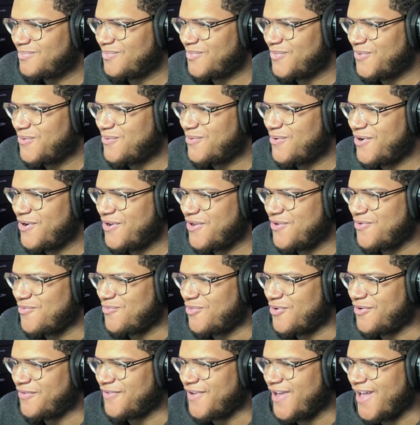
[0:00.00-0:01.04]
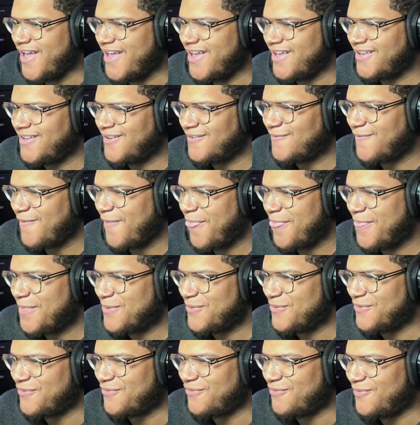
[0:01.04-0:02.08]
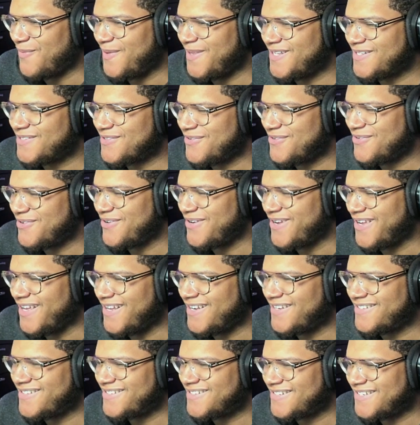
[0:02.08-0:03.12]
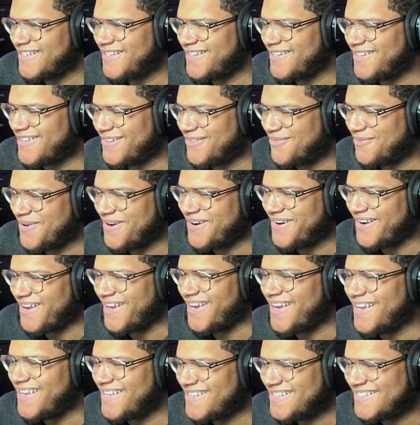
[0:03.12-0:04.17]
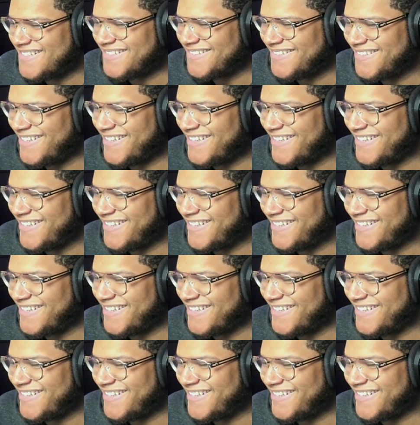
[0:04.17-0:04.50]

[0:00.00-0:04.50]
Who are you, wolf guy? With wings on your head and weird eyes.